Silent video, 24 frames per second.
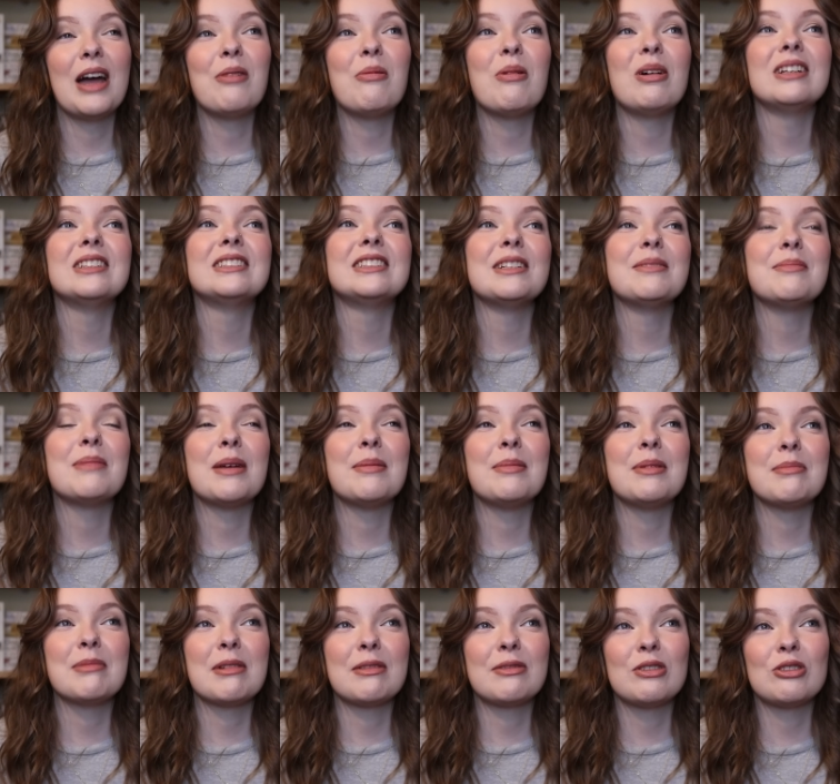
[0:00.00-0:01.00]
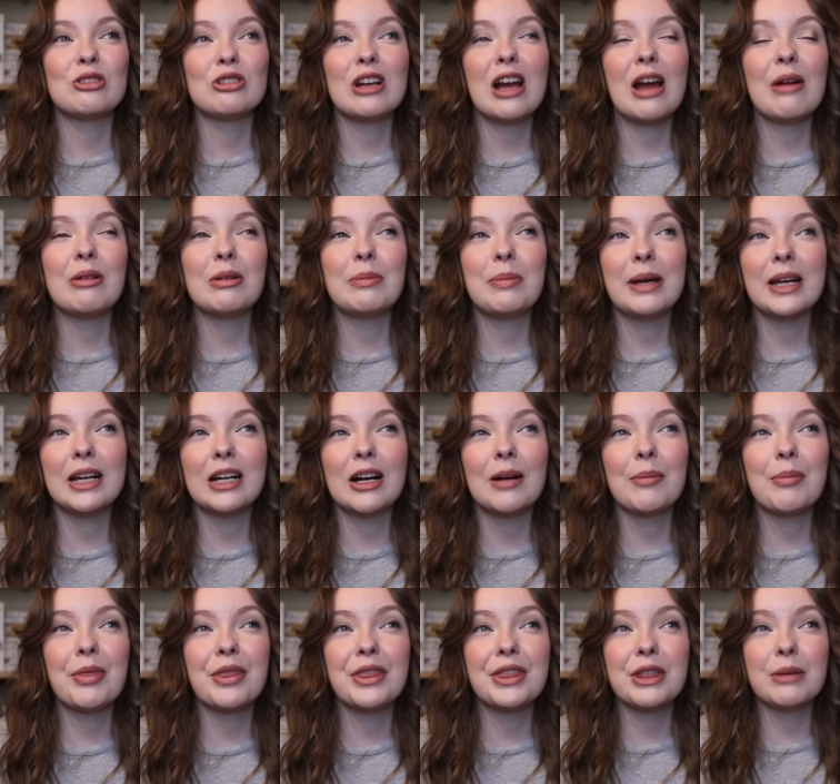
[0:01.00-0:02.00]
I want to say maybe in my future I would pick
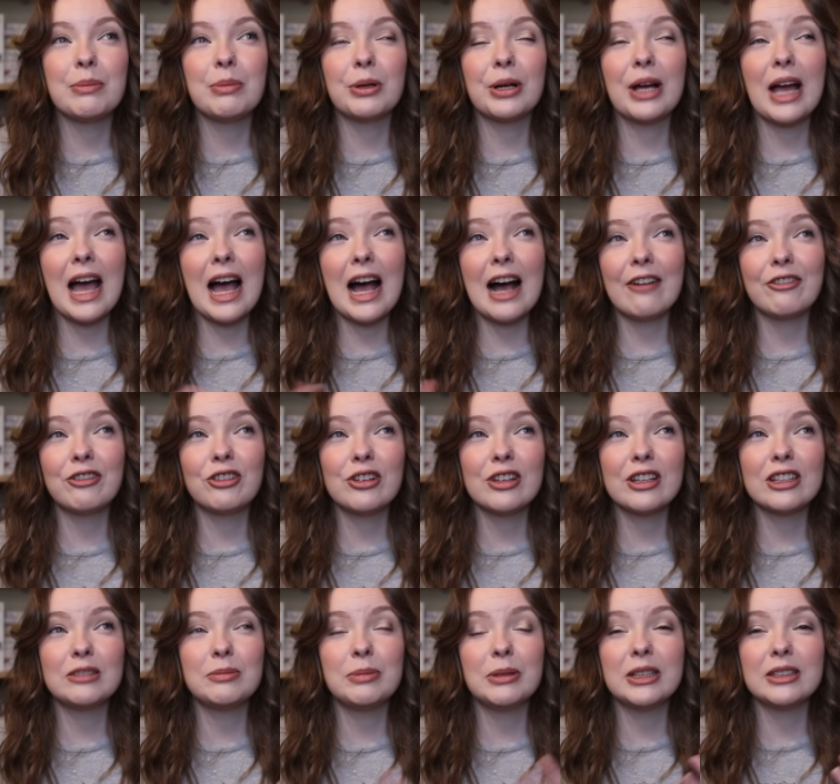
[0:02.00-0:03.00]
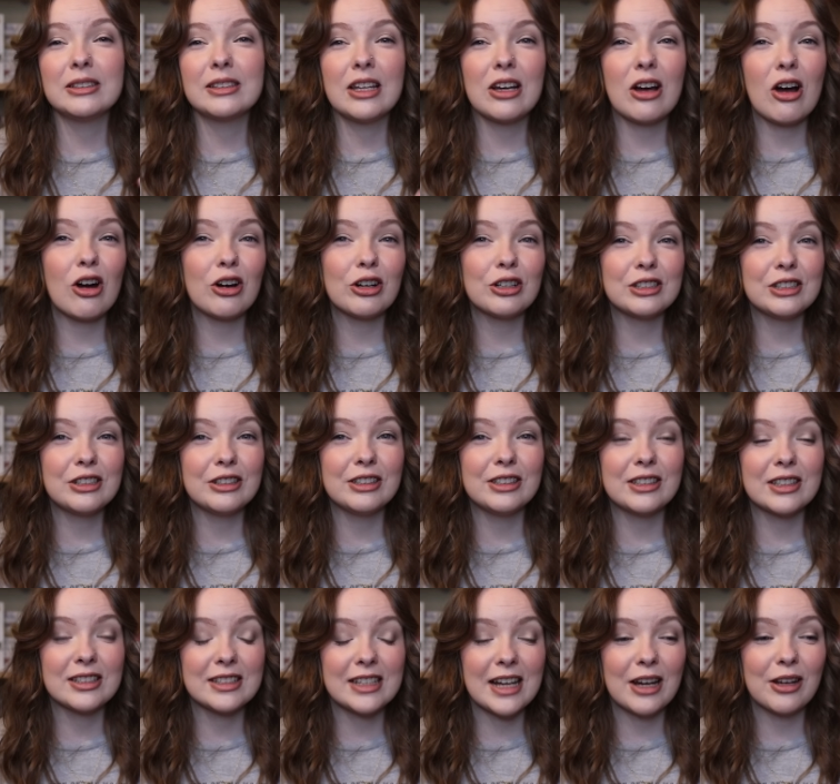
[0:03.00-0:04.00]
up the book after this because they are a
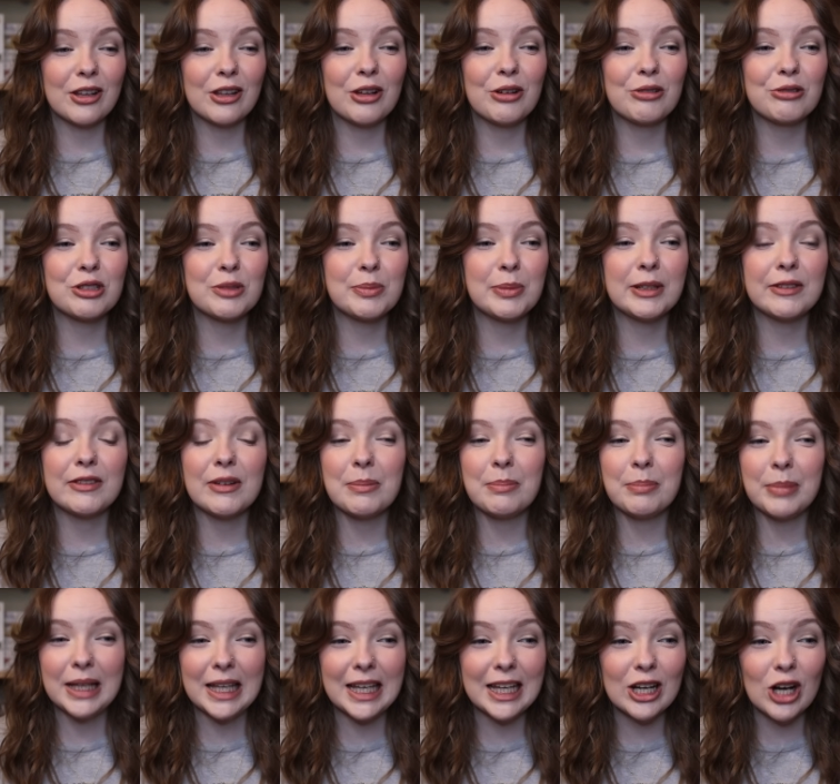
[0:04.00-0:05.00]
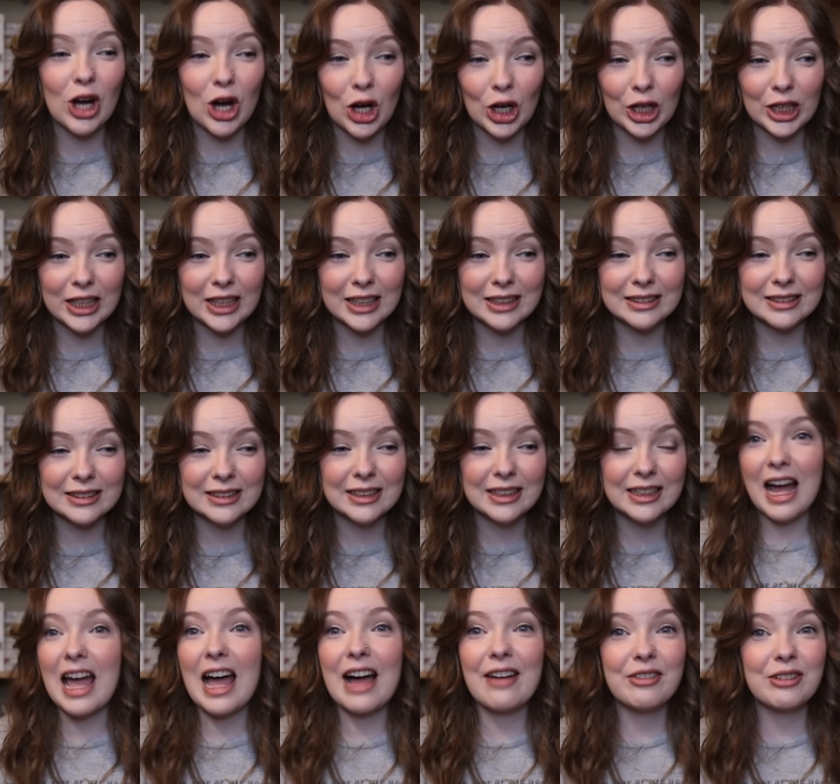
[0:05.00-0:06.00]
series of standalones. But if I'm being honest,
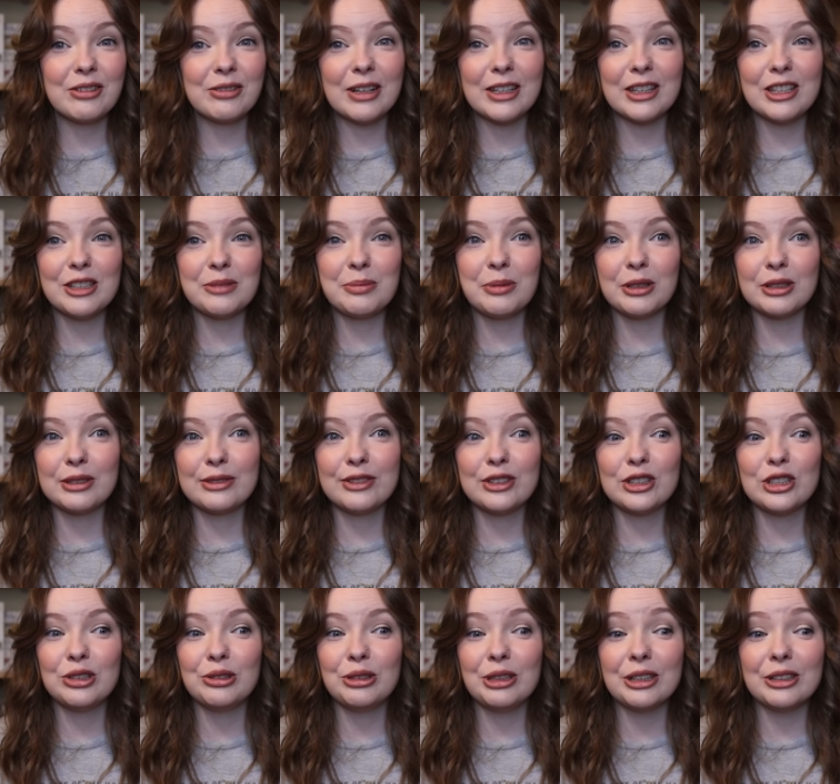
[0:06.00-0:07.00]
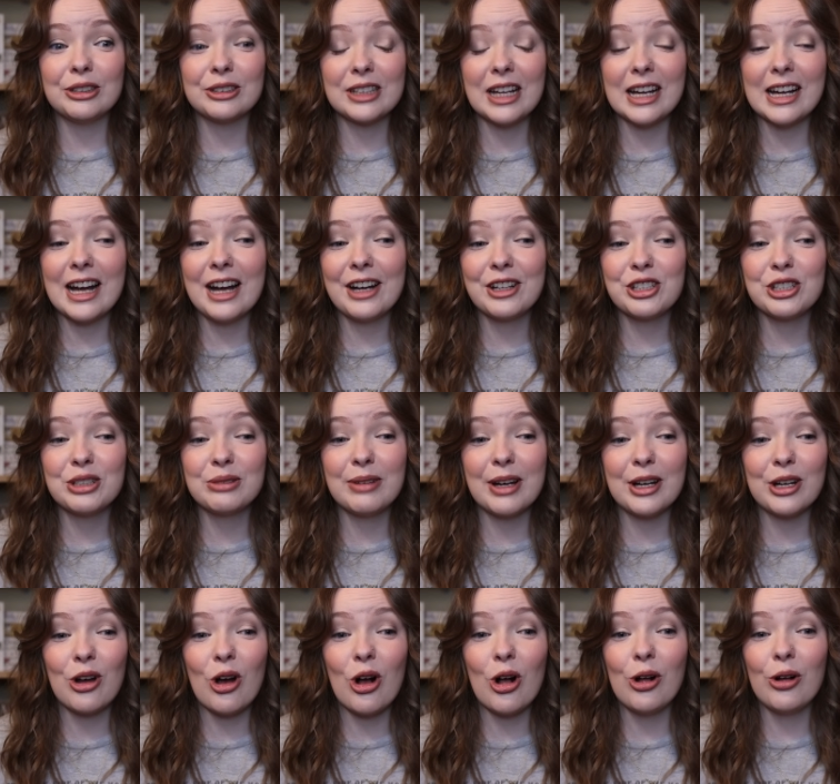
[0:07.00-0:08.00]
I haven't read these books for two years. I actually
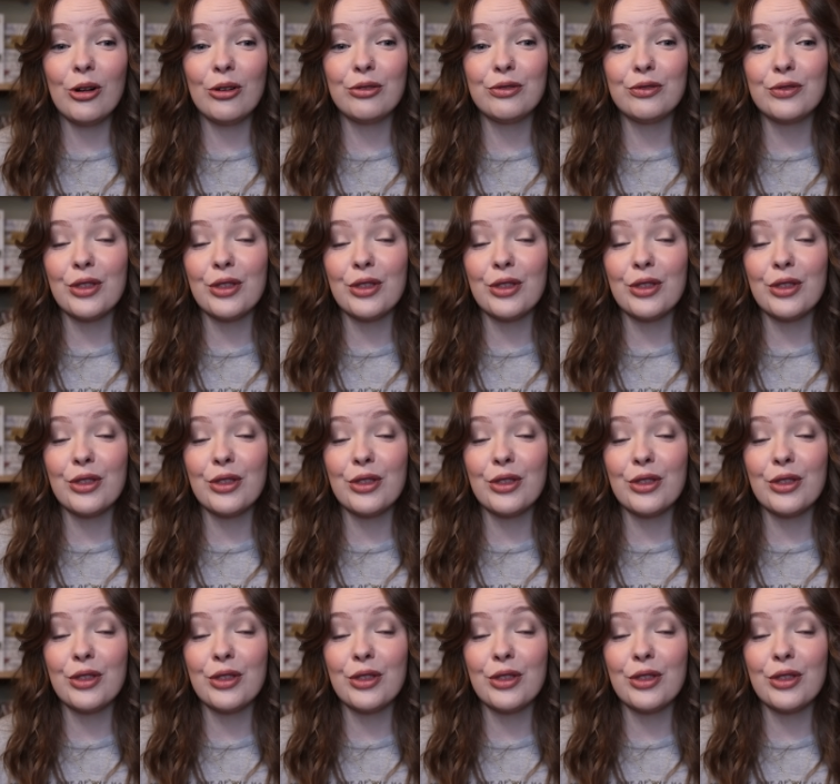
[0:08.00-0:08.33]
read all